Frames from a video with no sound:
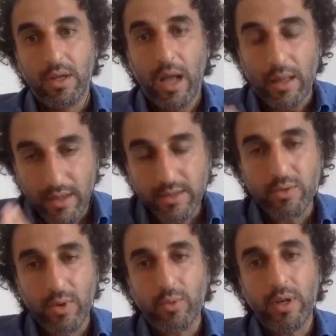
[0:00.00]
And this
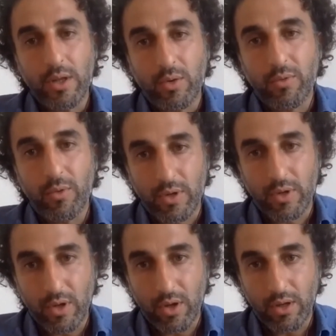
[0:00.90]
is what we need to
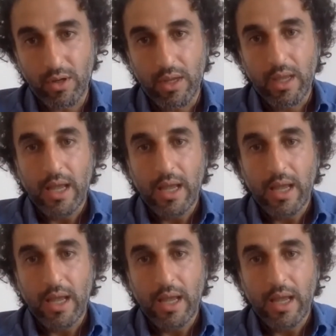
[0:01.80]
focus on.